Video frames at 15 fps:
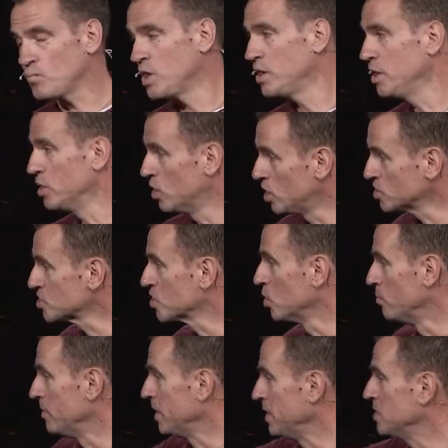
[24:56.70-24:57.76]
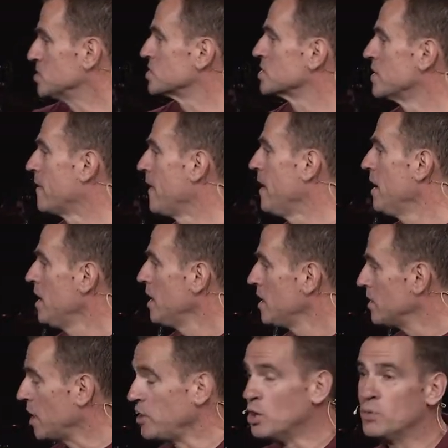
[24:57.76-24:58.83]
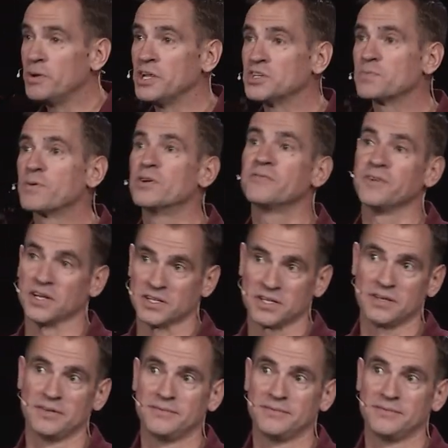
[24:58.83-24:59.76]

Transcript: It also means that nobody's perfect.